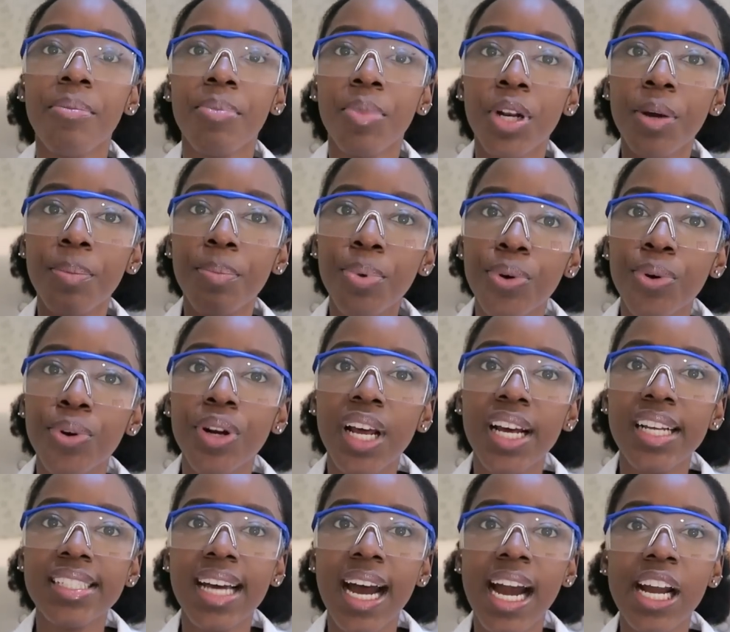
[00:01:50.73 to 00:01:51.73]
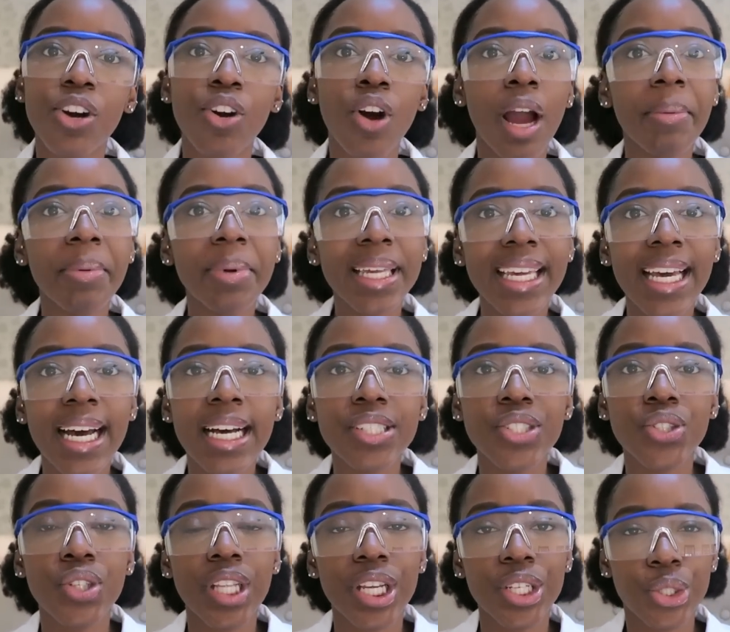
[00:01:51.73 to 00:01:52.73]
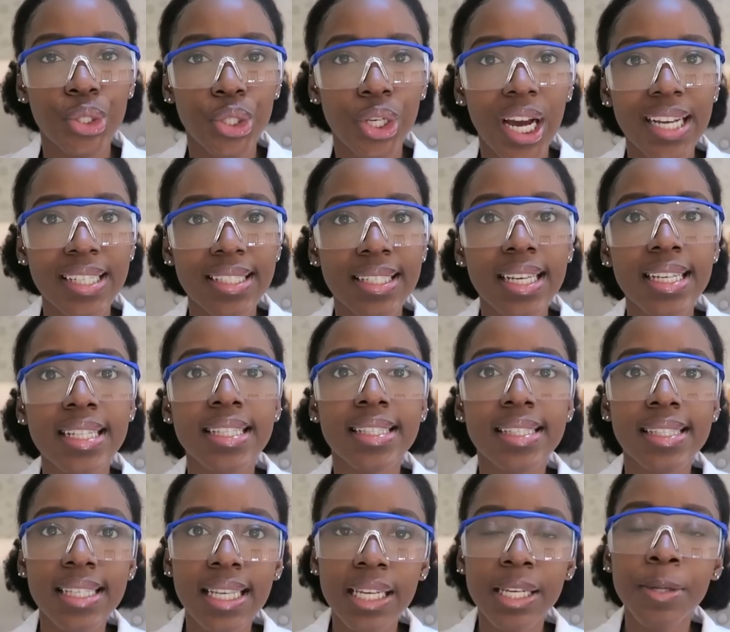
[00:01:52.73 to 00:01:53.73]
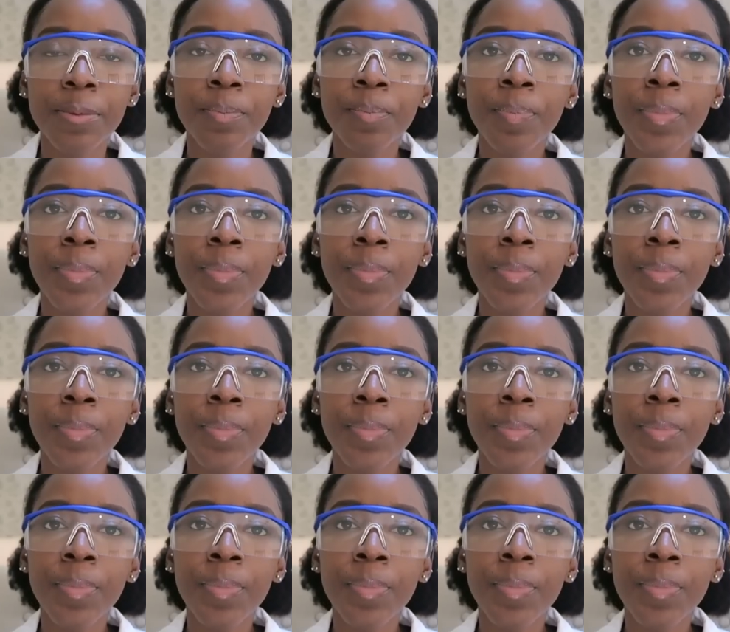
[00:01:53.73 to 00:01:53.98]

I'm going to put a diagram here so that you guys can see.